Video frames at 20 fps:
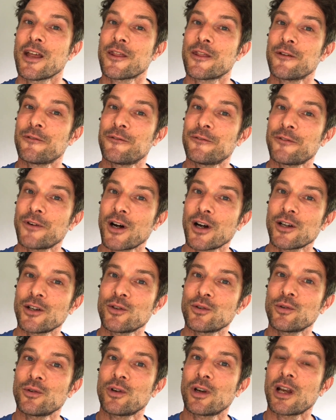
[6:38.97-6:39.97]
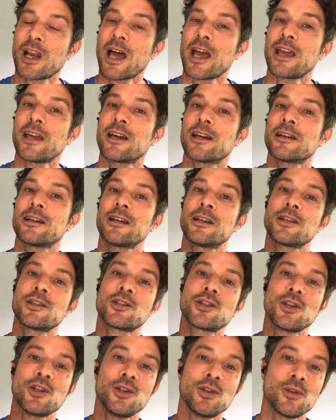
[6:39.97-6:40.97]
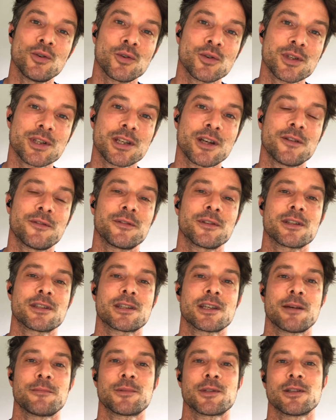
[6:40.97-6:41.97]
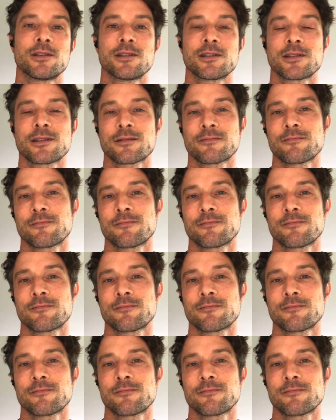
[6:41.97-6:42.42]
the final layer to your self-acceptance.